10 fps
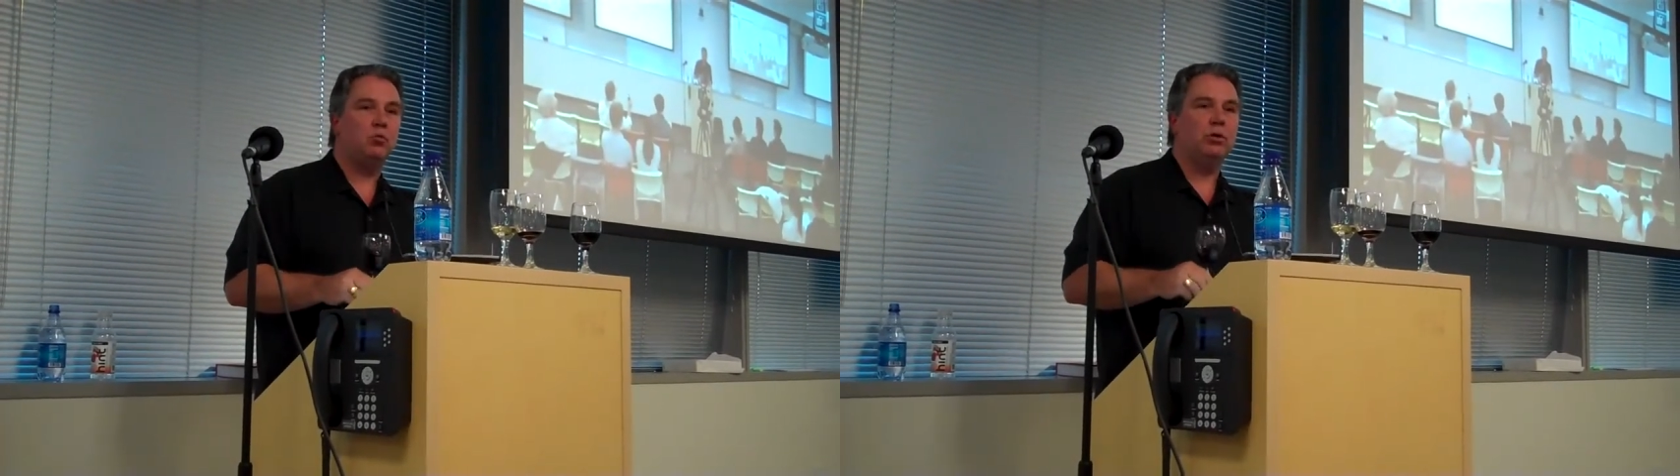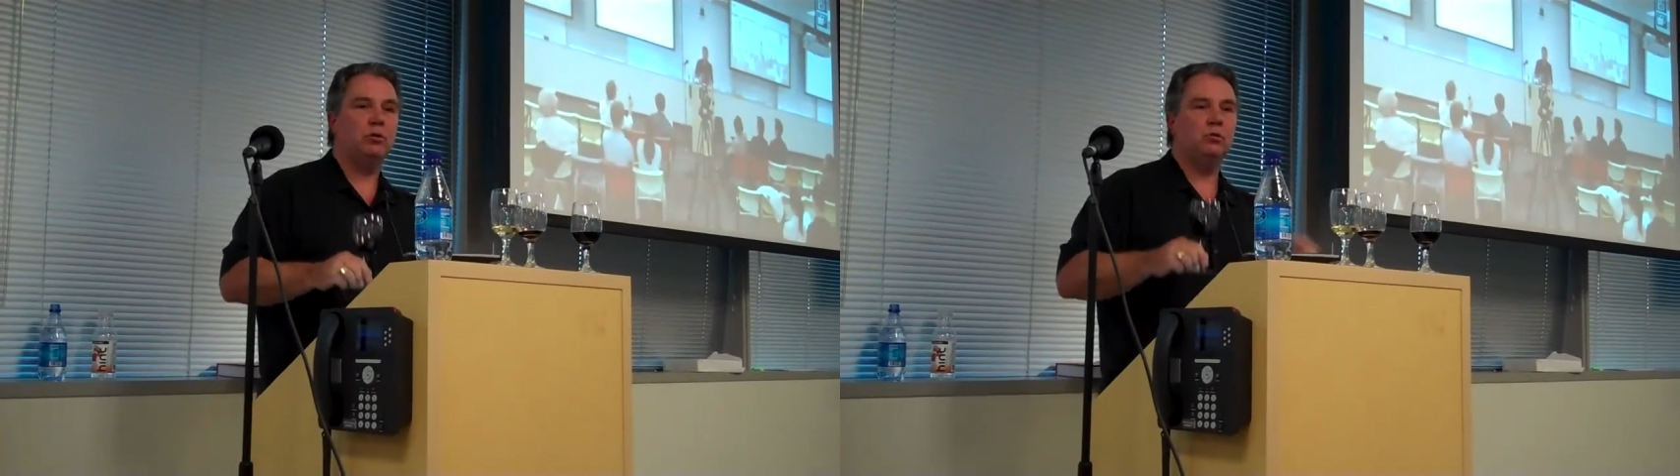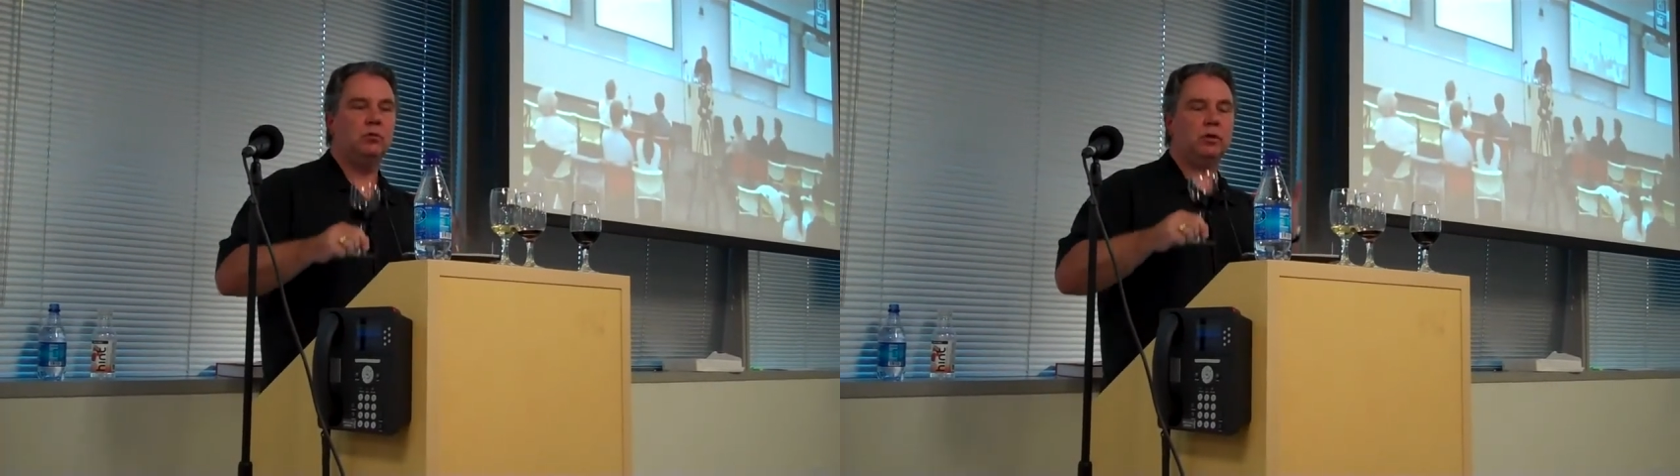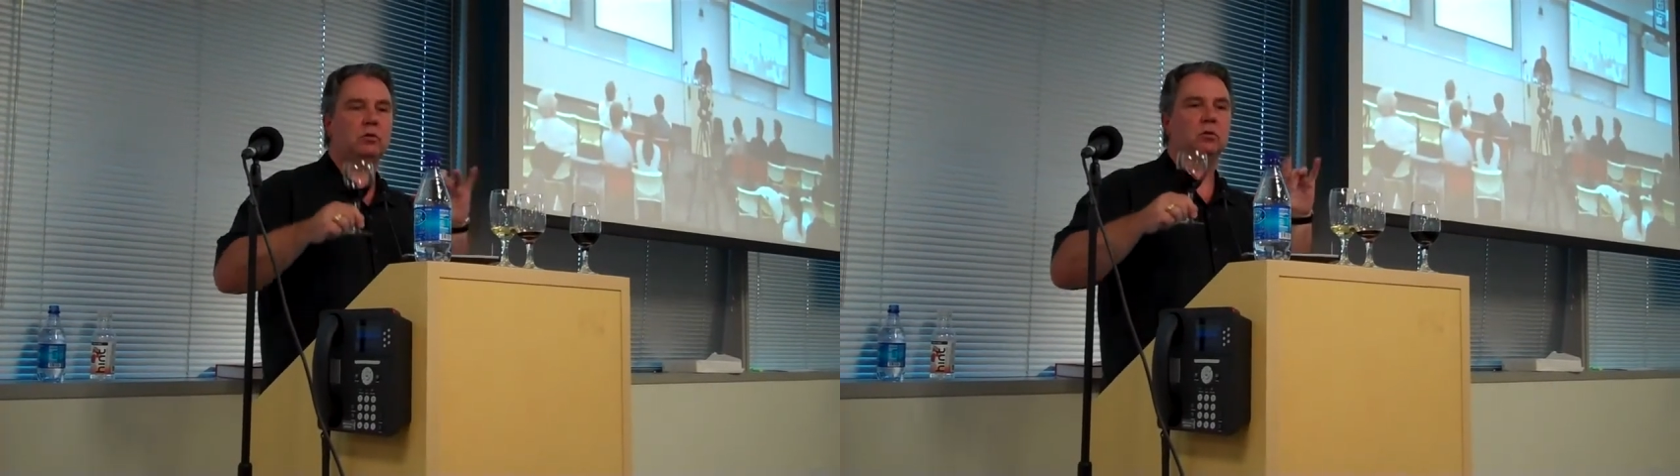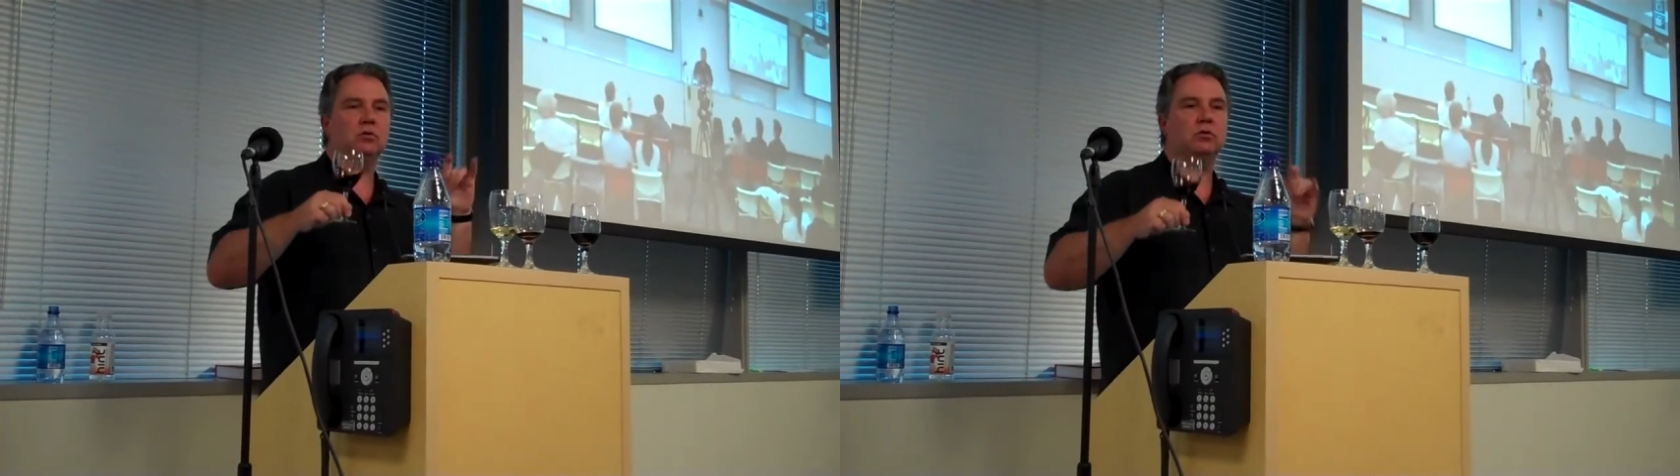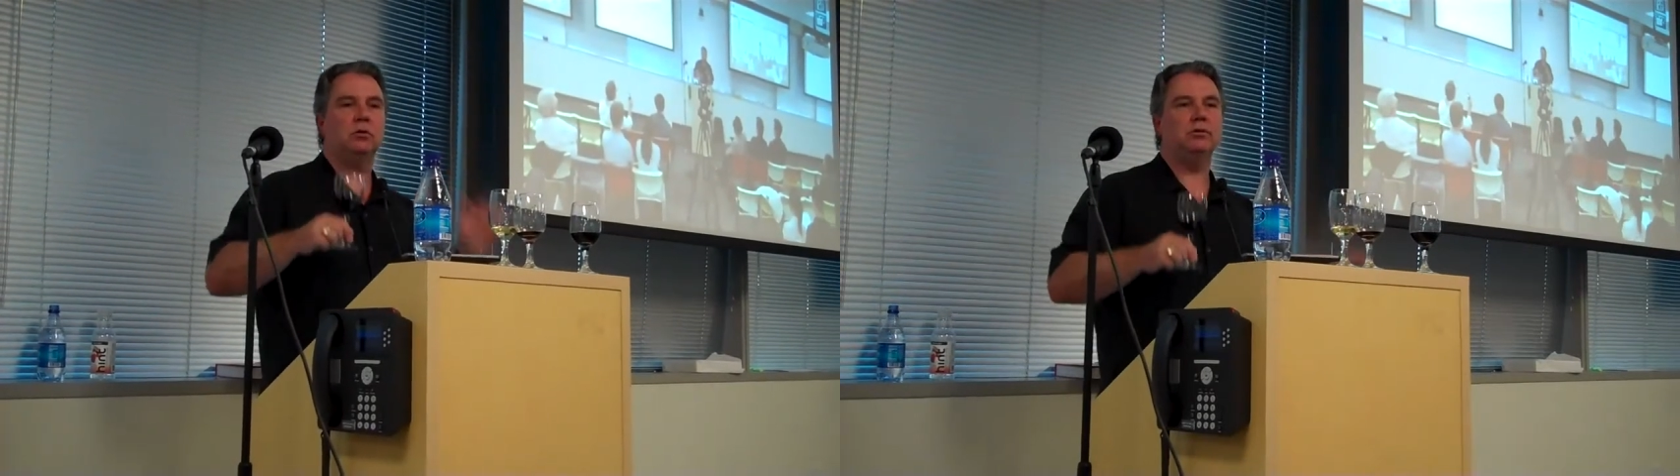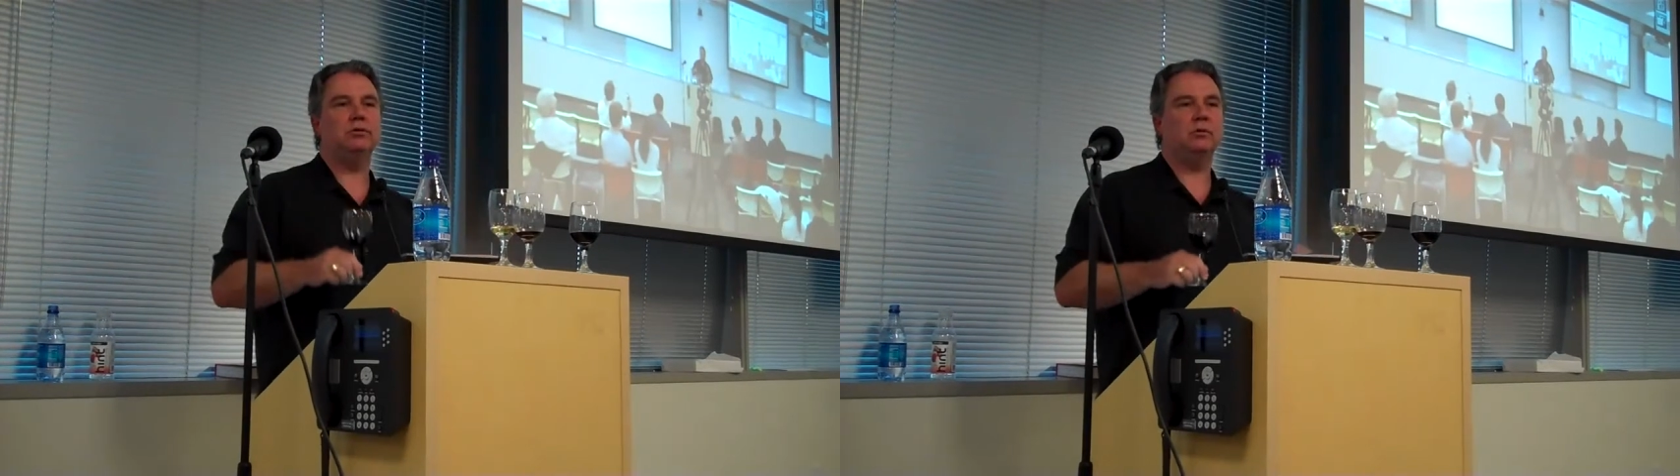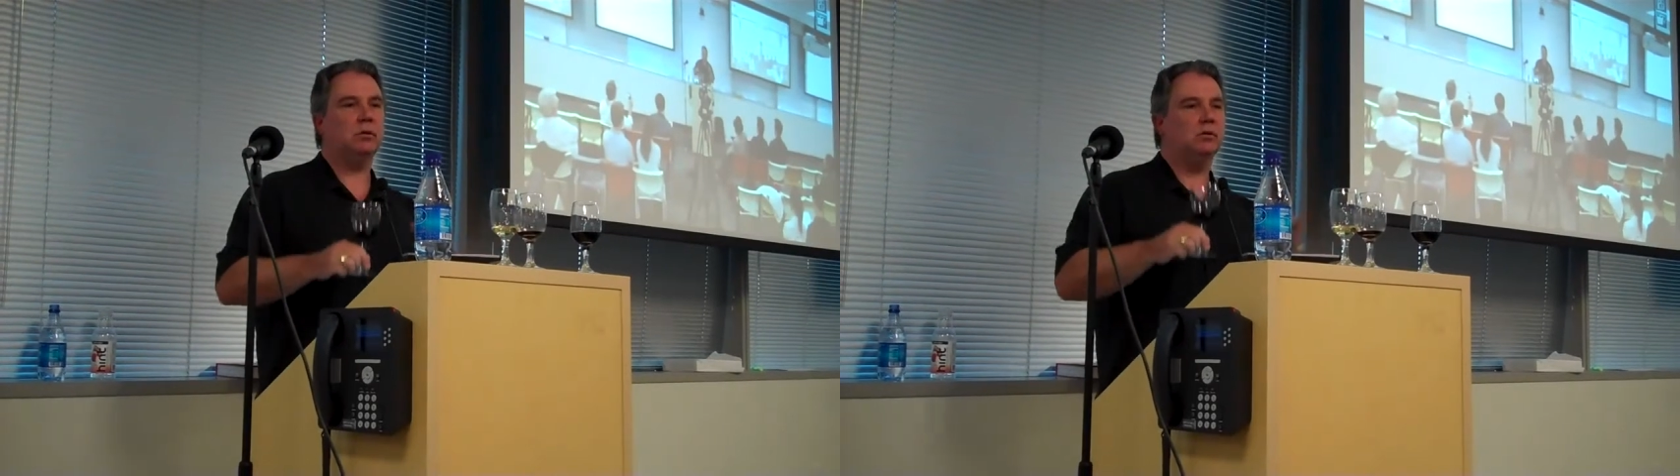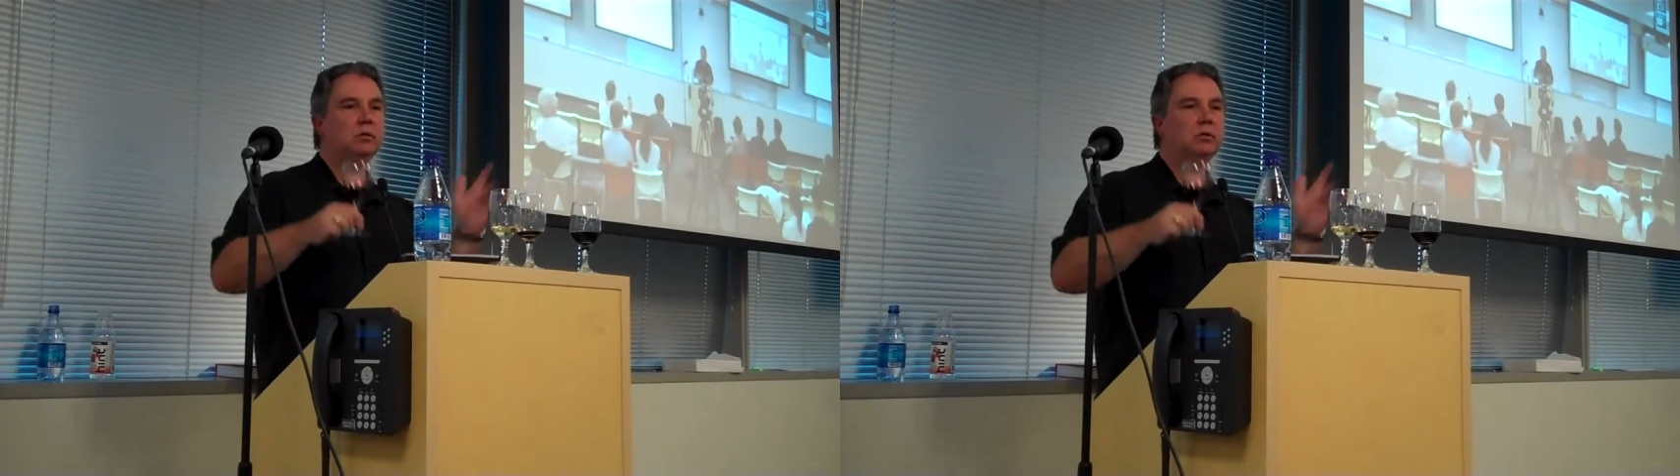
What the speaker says: When you do a Google search, you